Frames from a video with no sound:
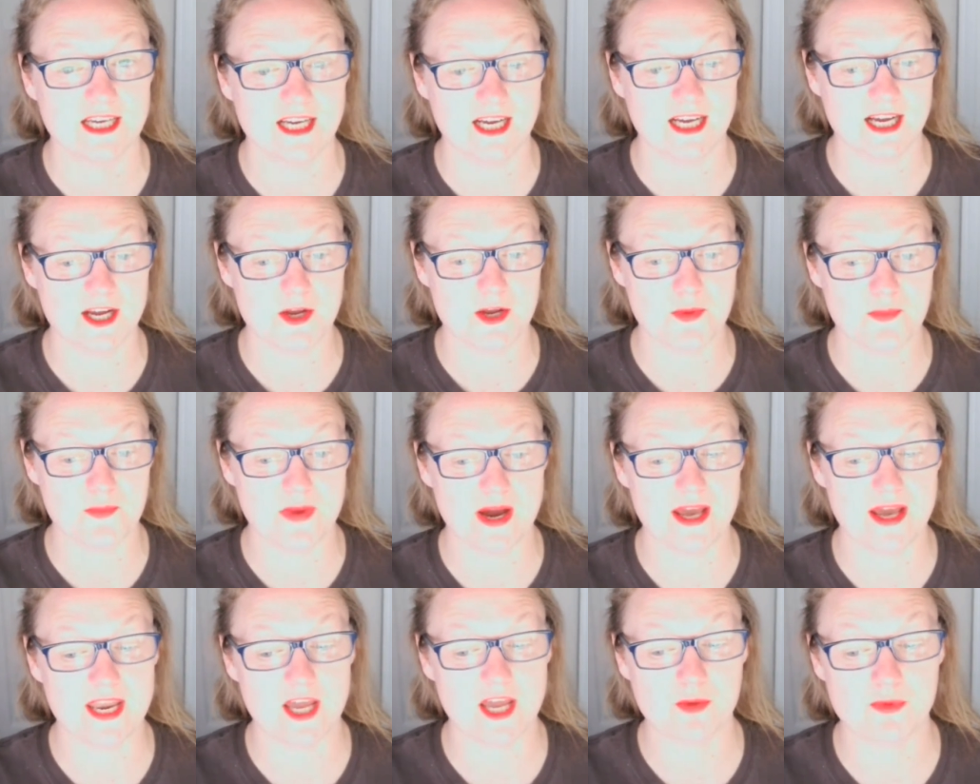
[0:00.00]
And
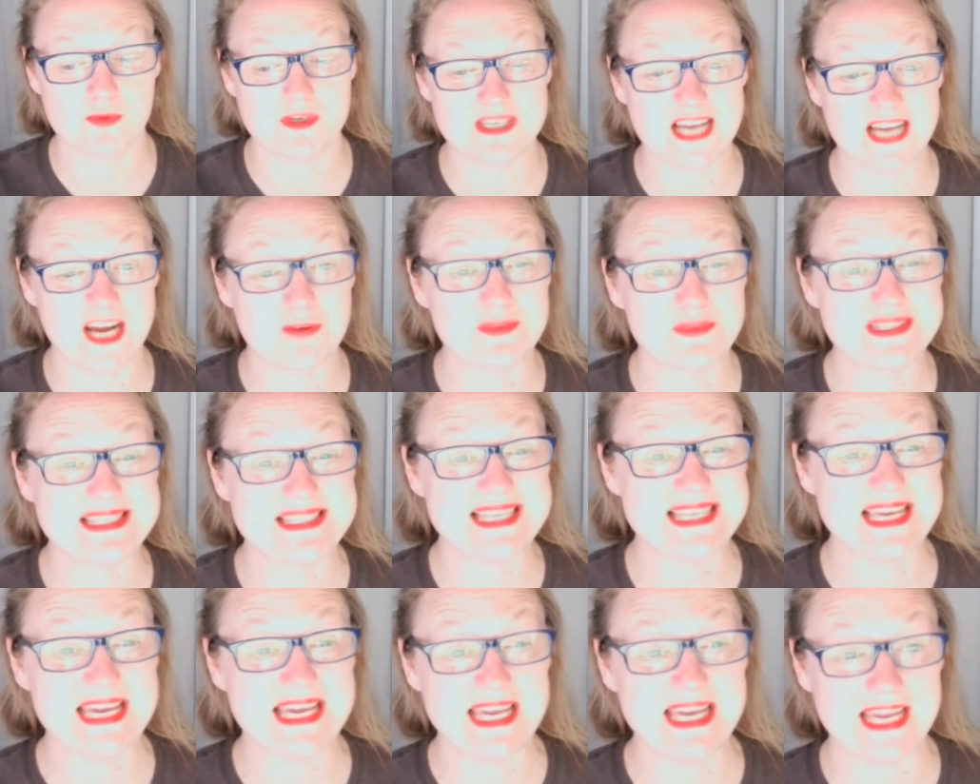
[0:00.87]
I would
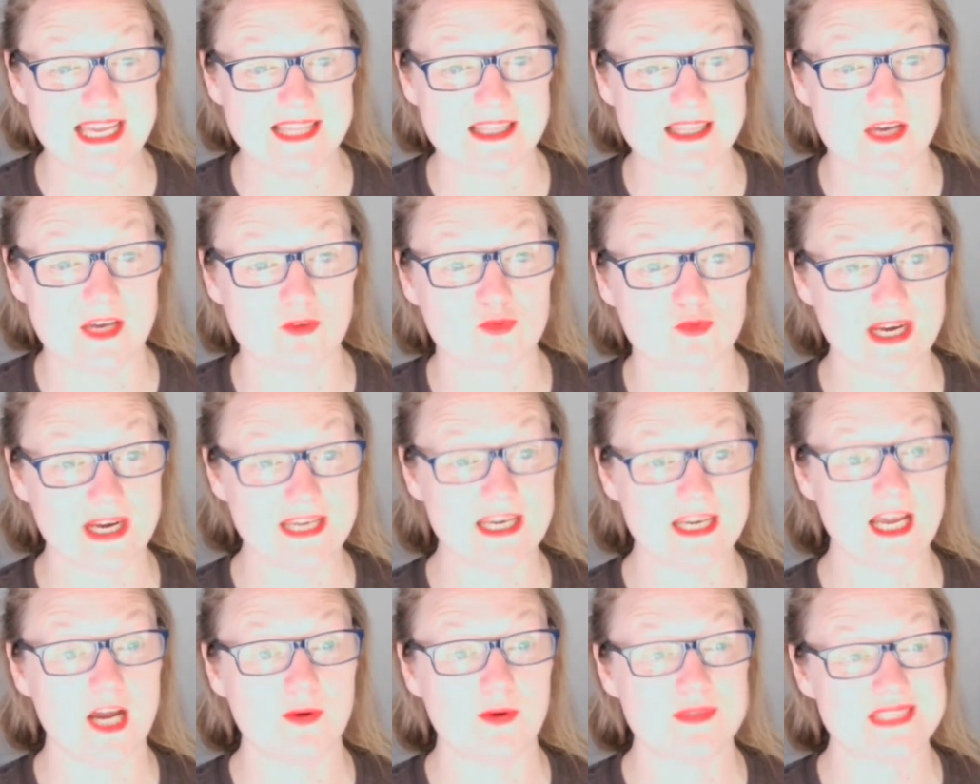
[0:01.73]
say that right
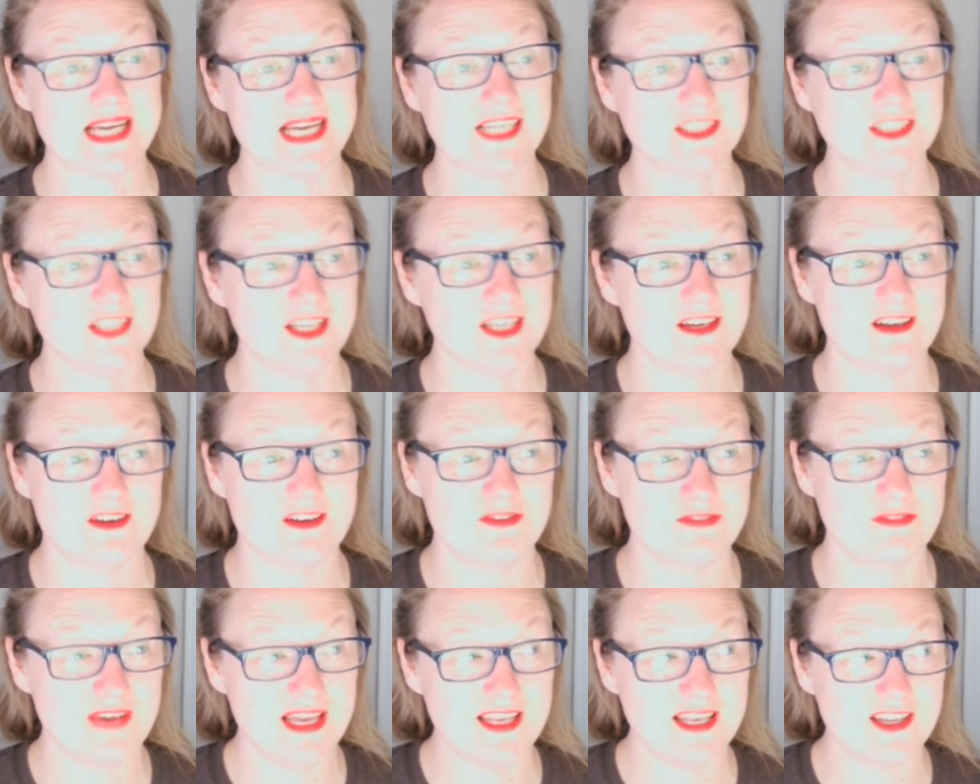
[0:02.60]
now is actually a
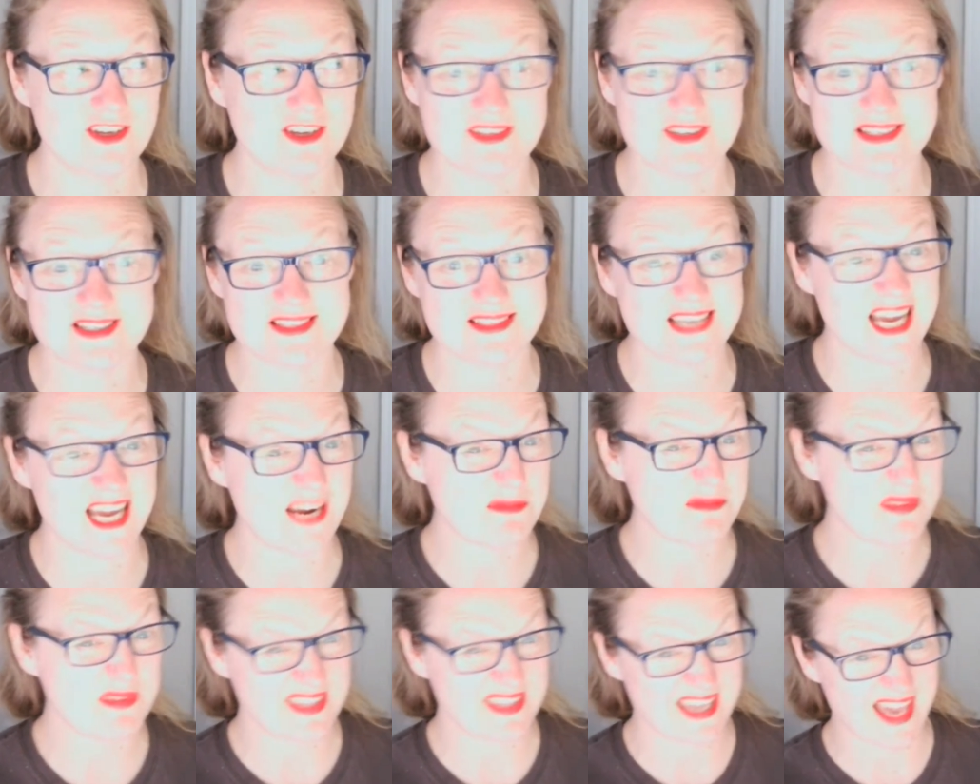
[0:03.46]
fairly good
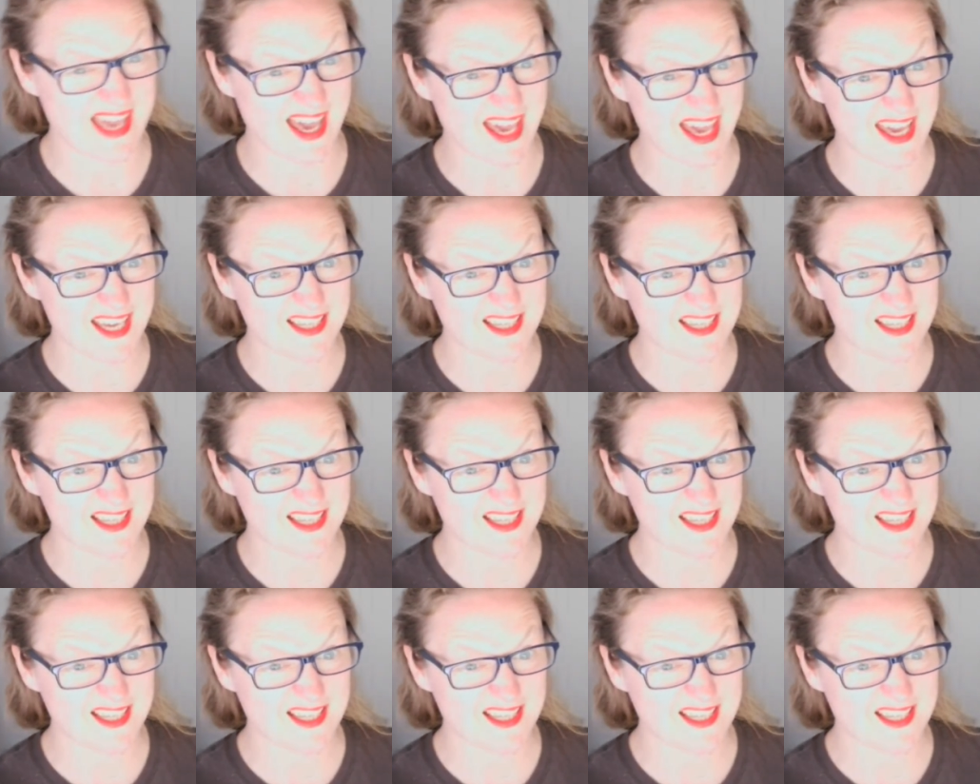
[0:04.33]
time of the year